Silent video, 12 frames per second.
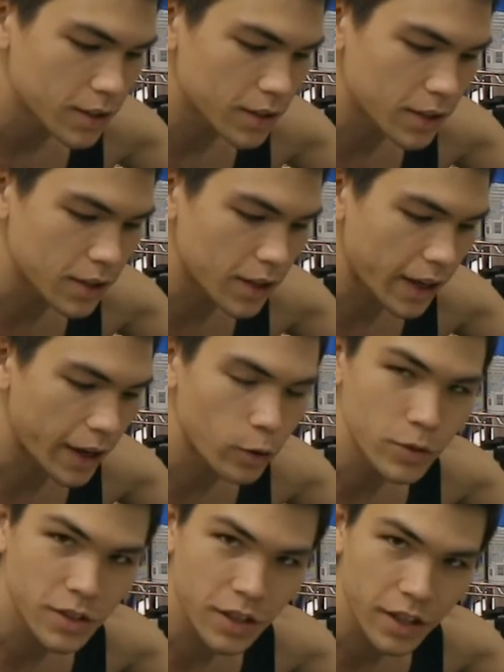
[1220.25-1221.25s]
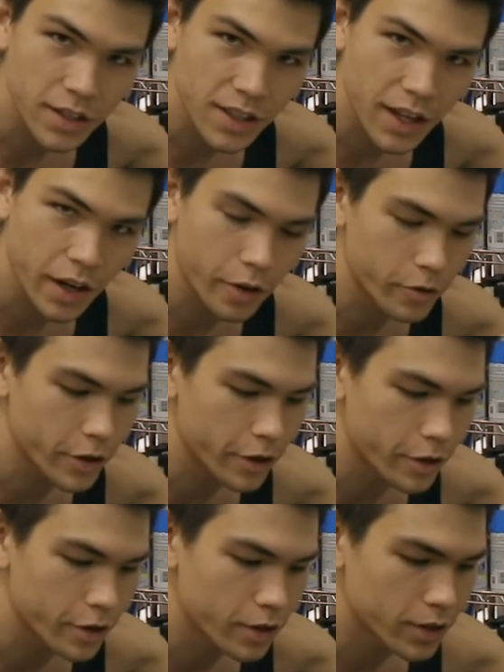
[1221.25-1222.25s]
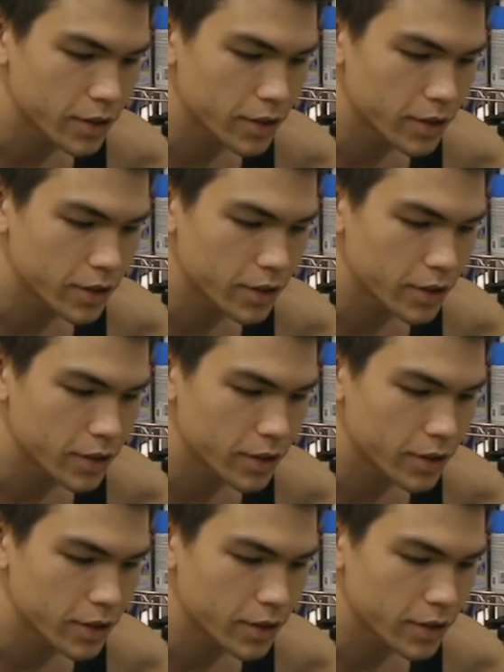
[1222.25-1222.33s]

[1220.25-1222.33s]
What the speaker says: the outside carrier.